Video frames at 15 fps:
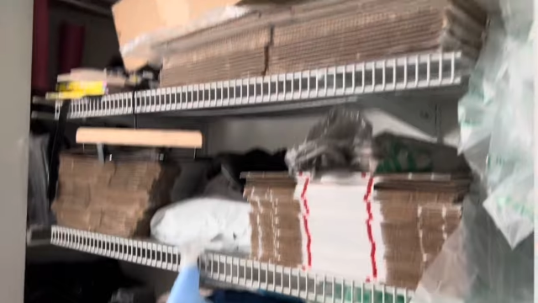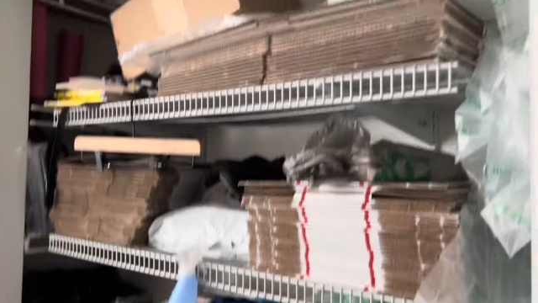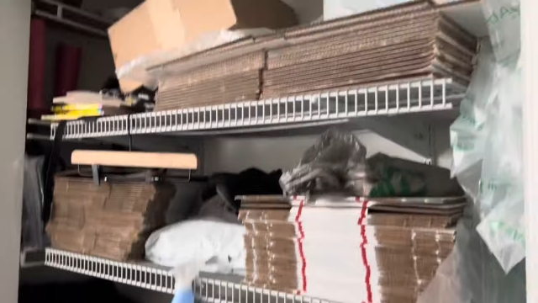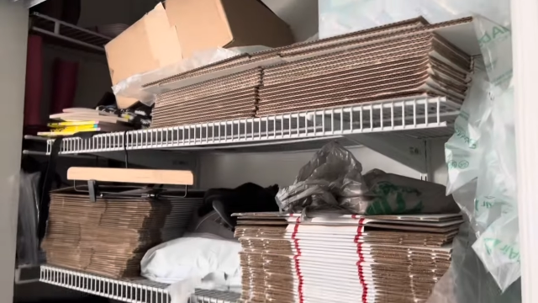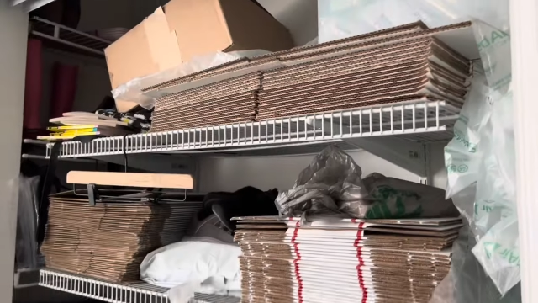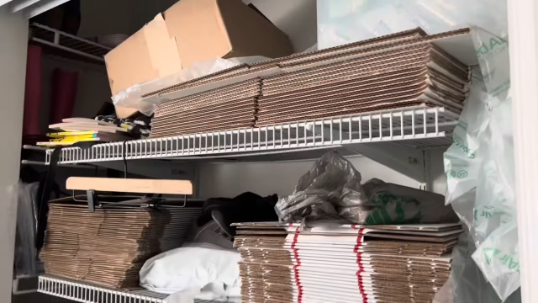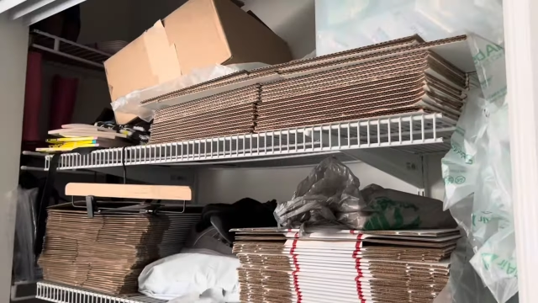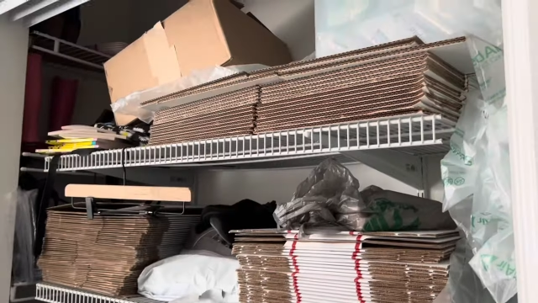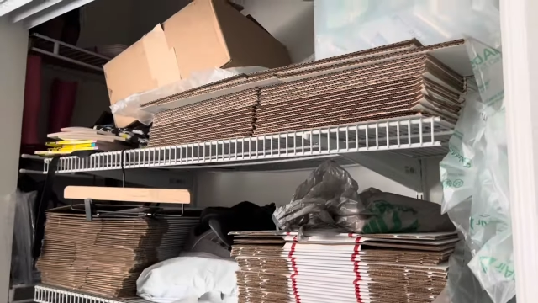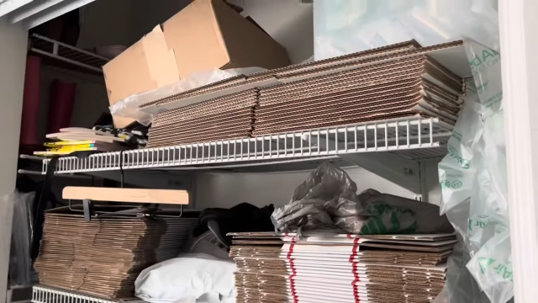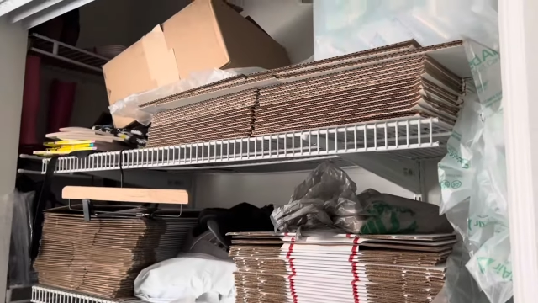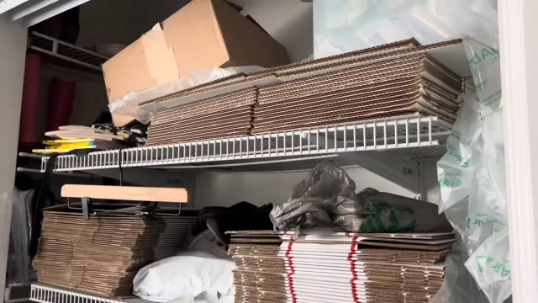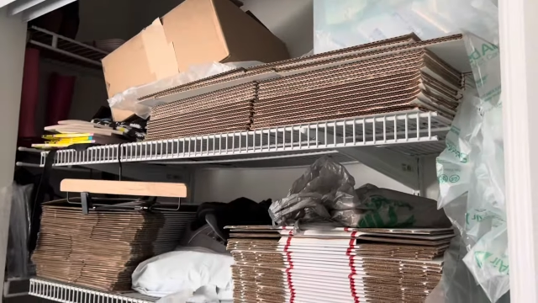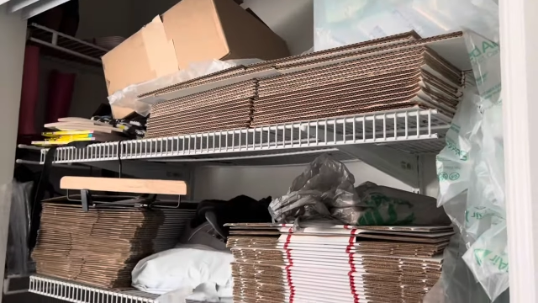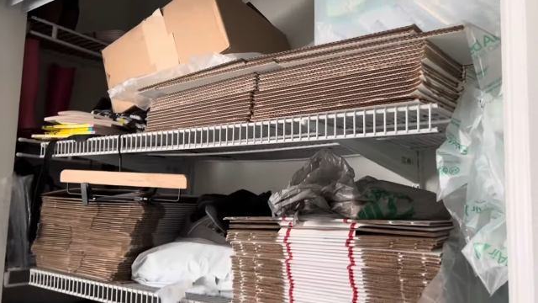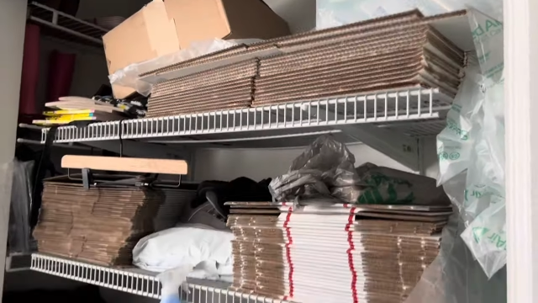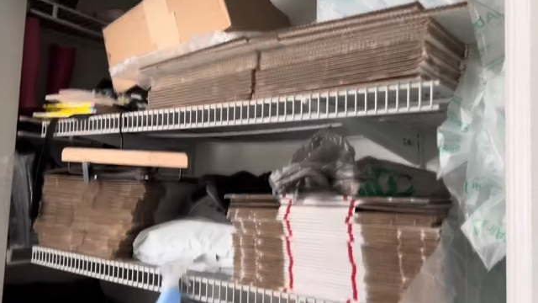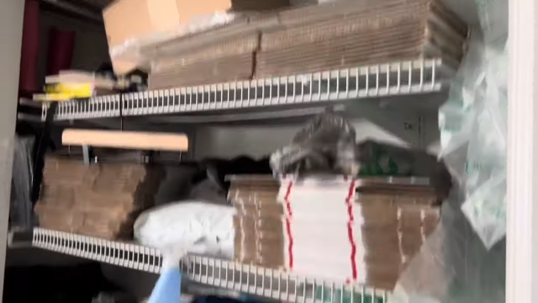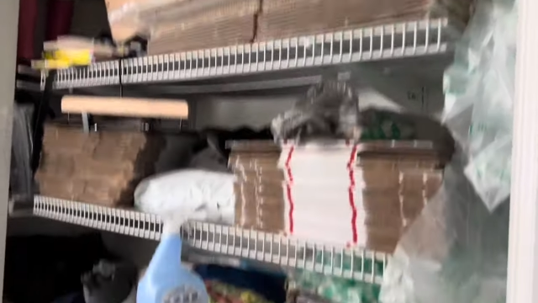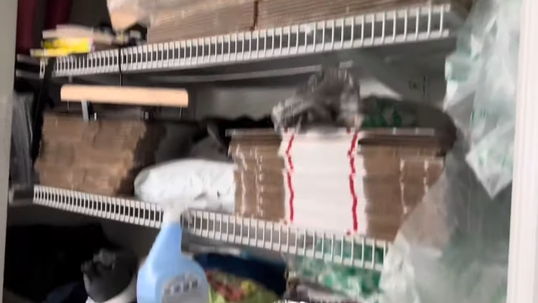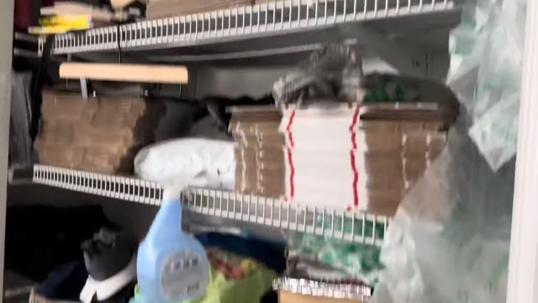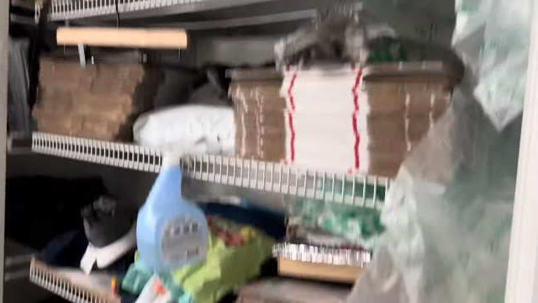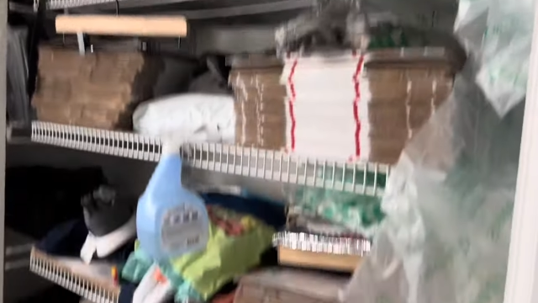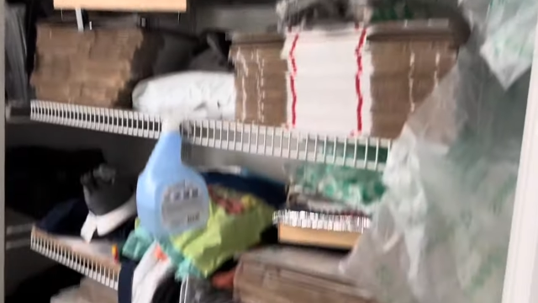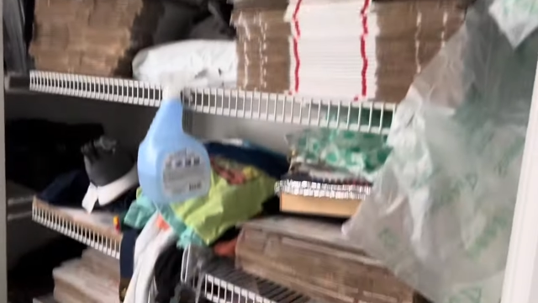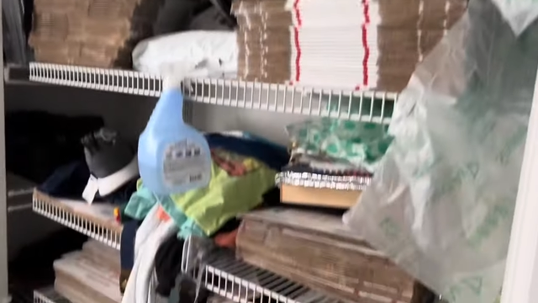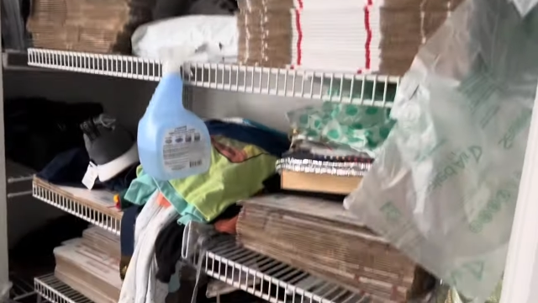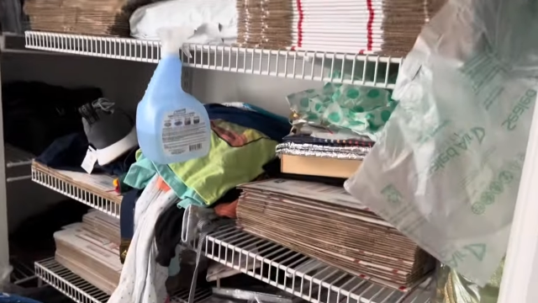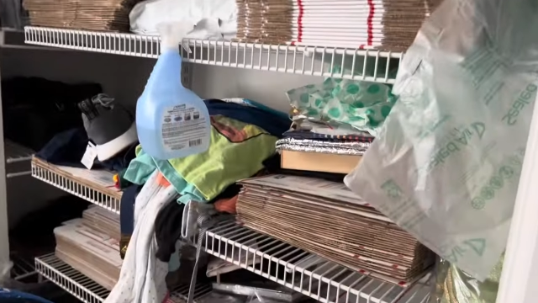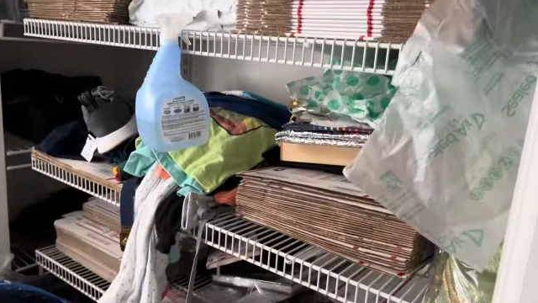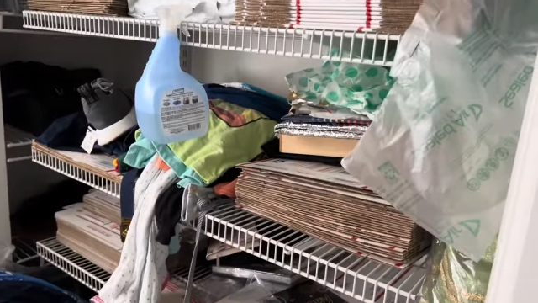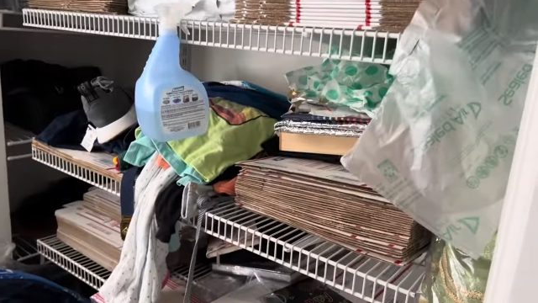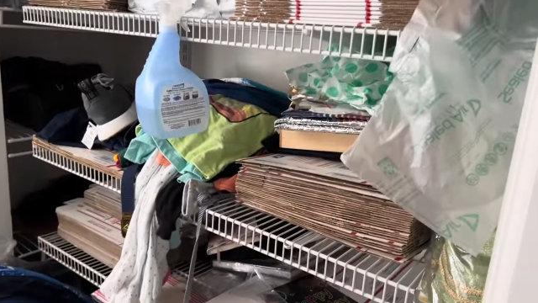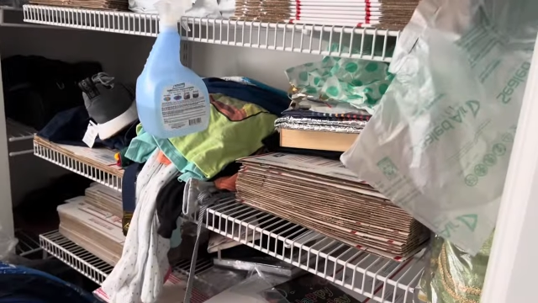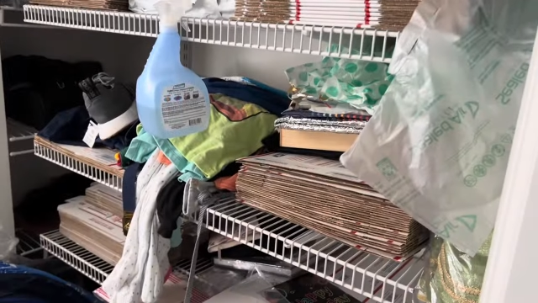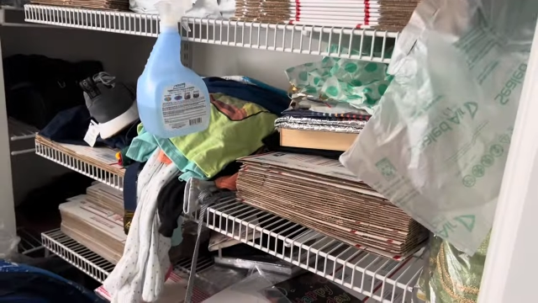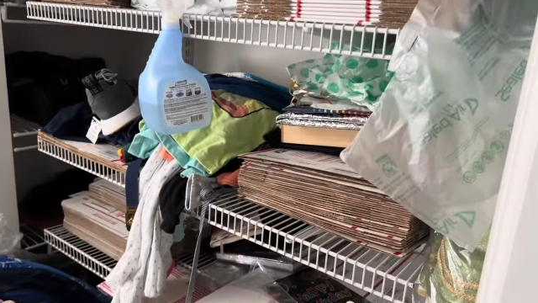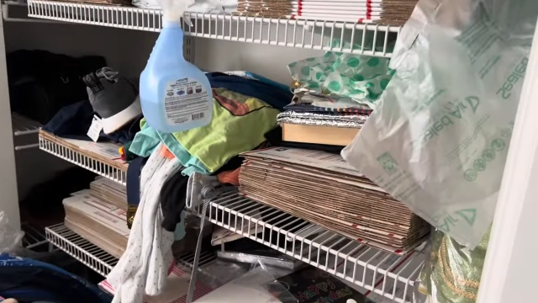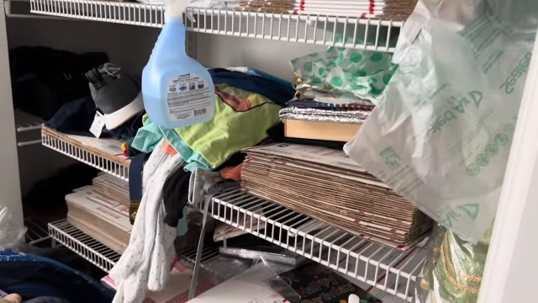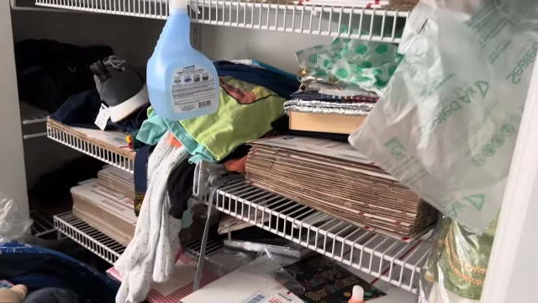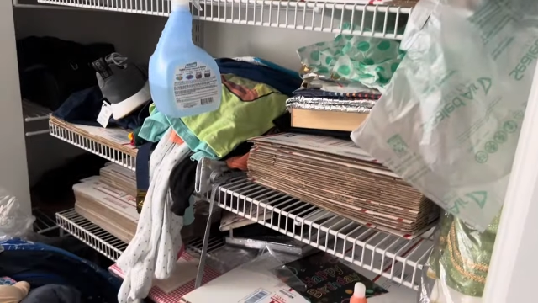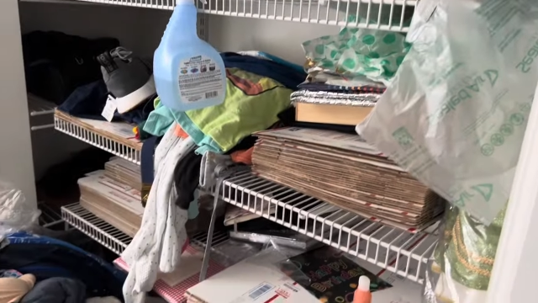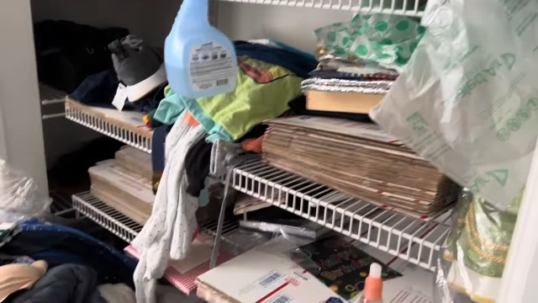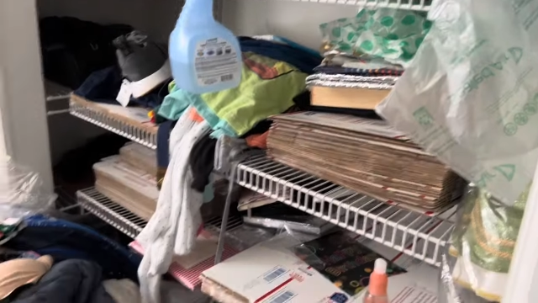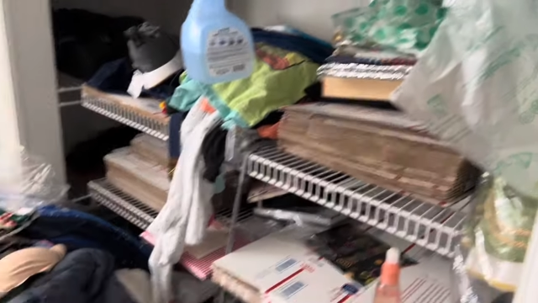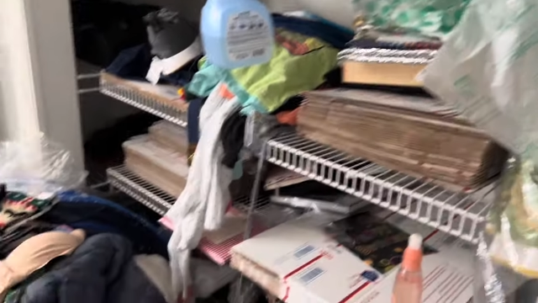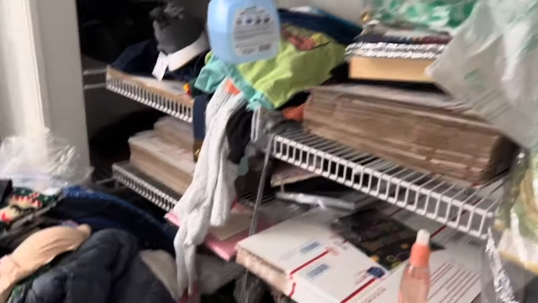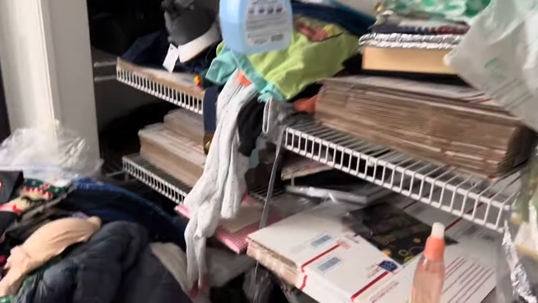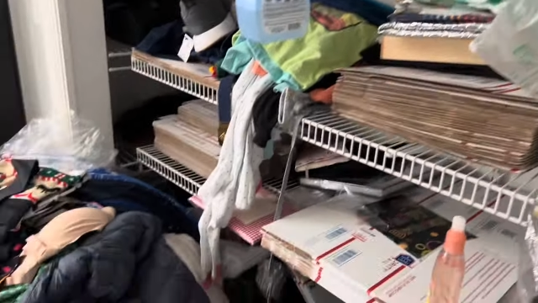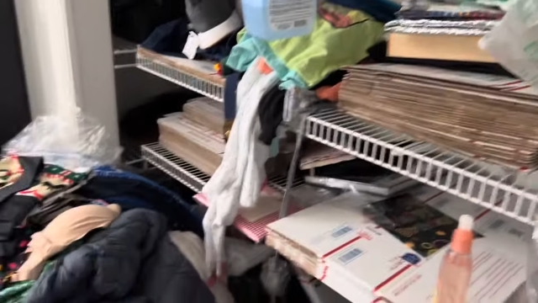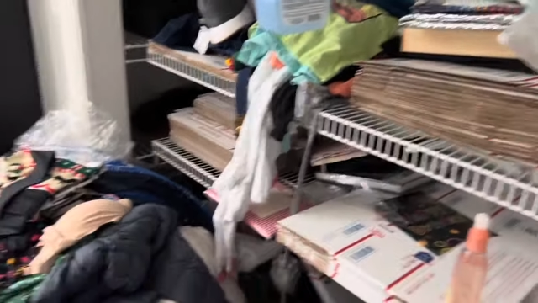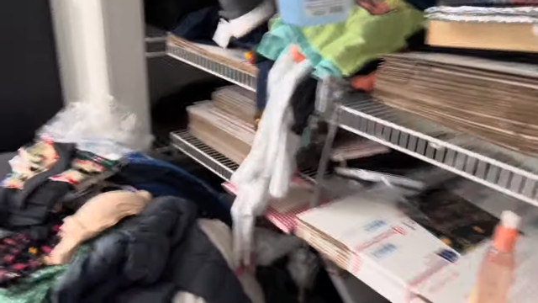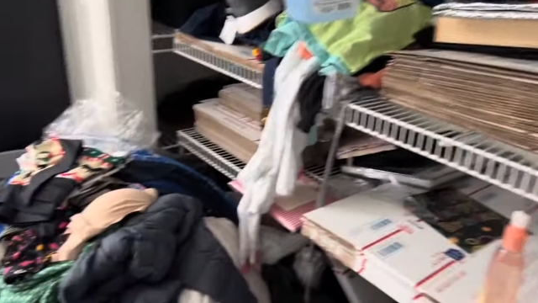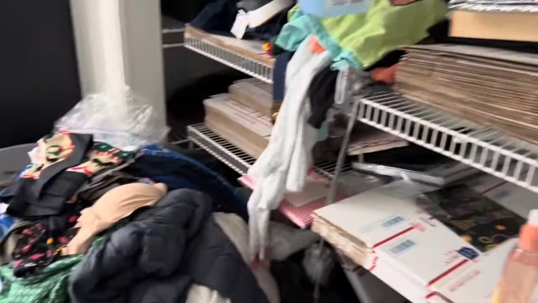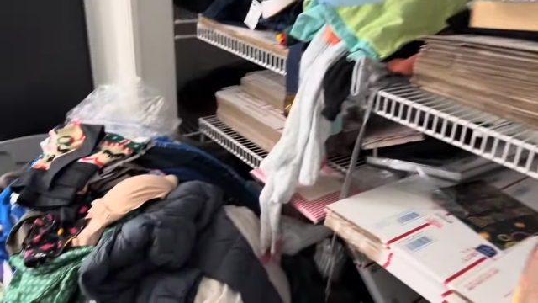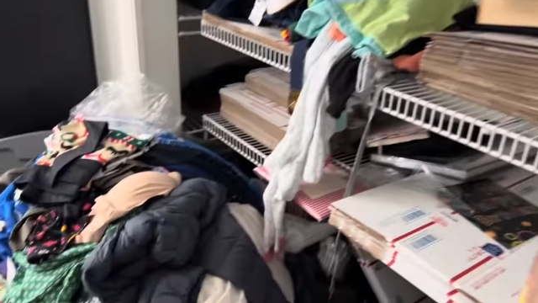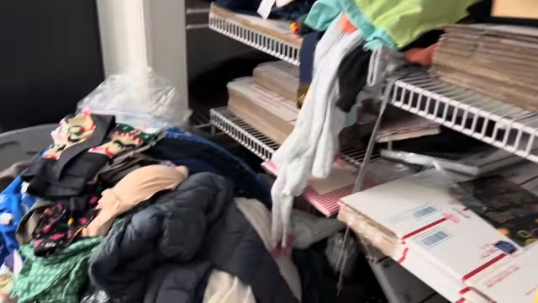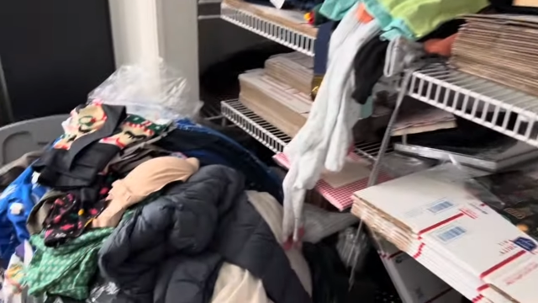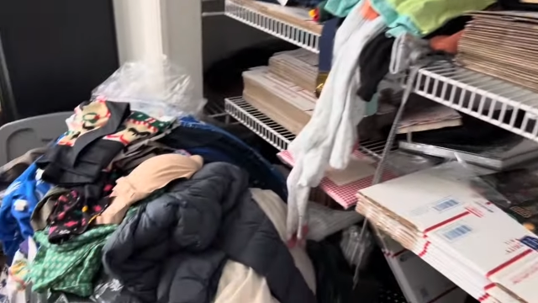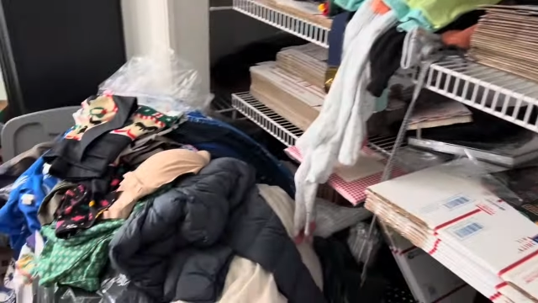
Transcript: Nobody's mouth can be seen.